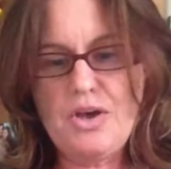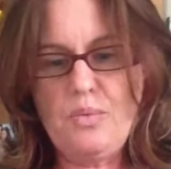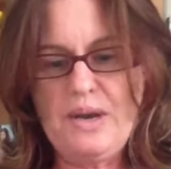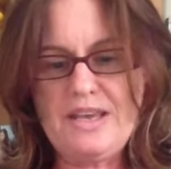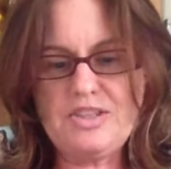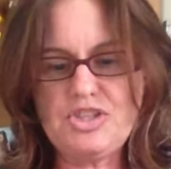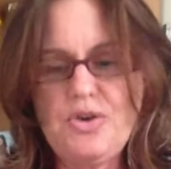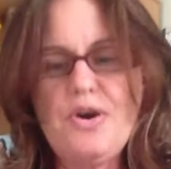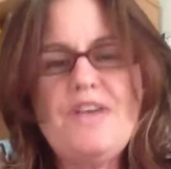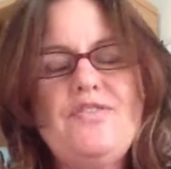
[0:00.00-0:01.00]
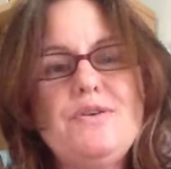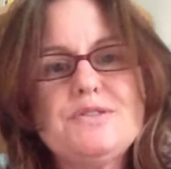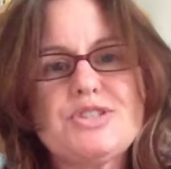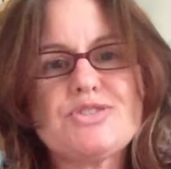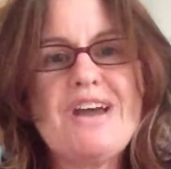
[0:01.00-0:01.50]
With joyful
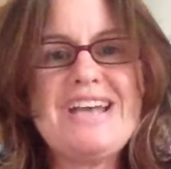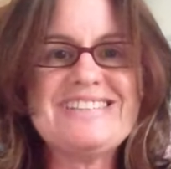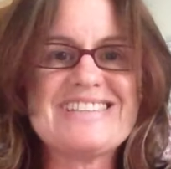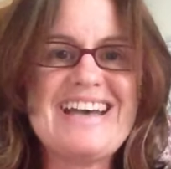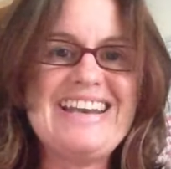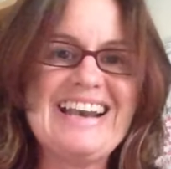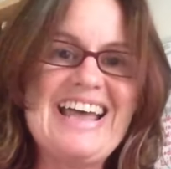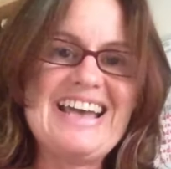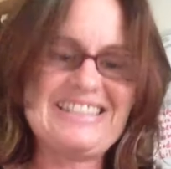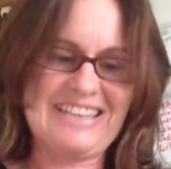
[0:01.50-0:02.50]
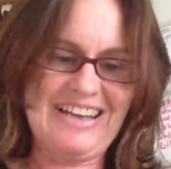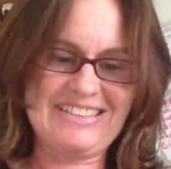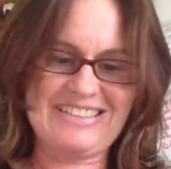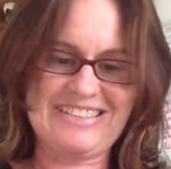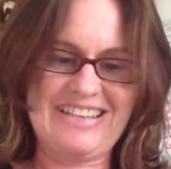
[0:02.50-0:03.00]
strains, then let
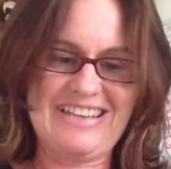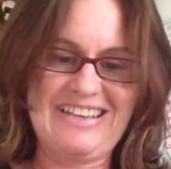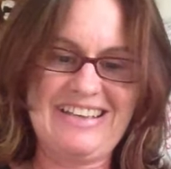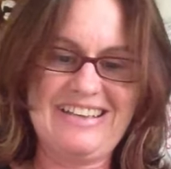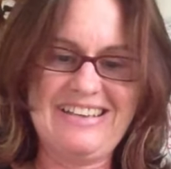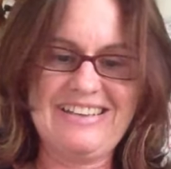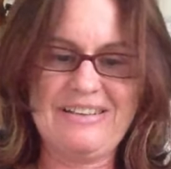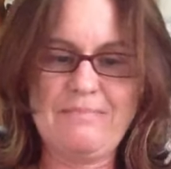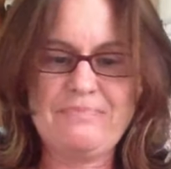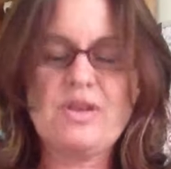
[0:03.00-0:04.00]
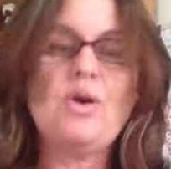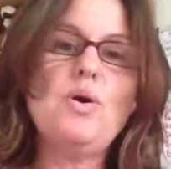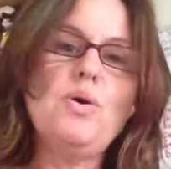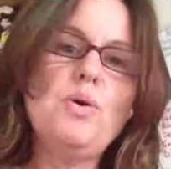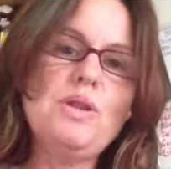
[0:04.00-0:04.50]
us sing.
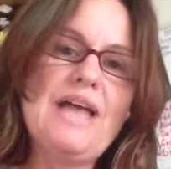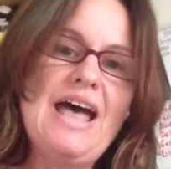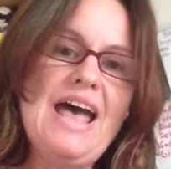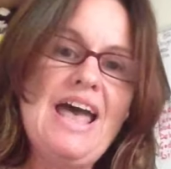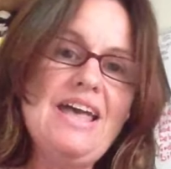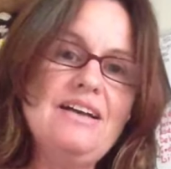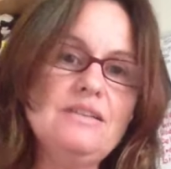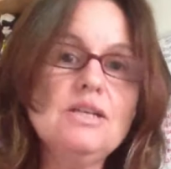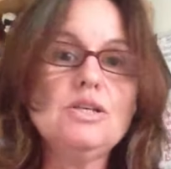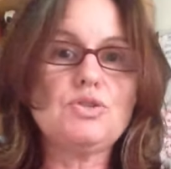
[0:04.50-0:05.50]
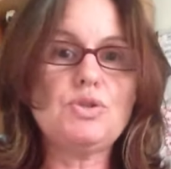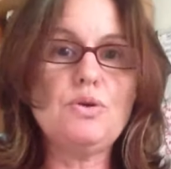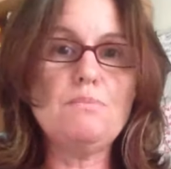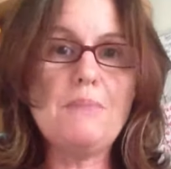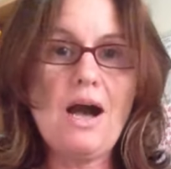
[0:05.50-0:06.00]
All hail
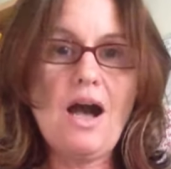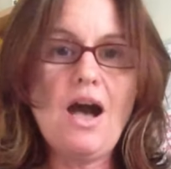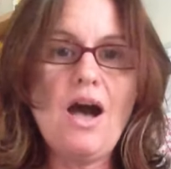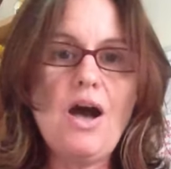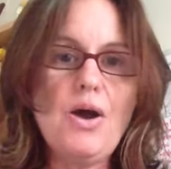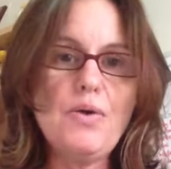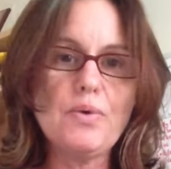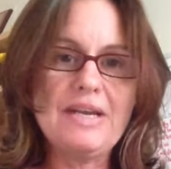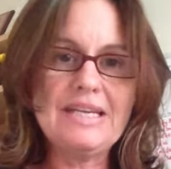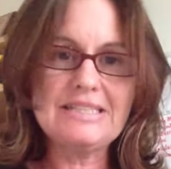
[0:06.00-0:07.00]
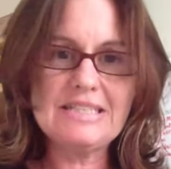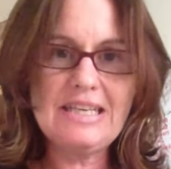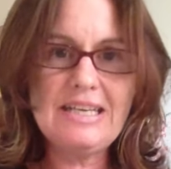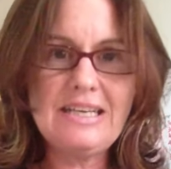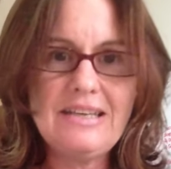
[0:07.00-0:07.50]
to Murray
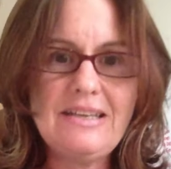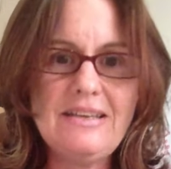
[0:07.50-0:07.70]
Dee.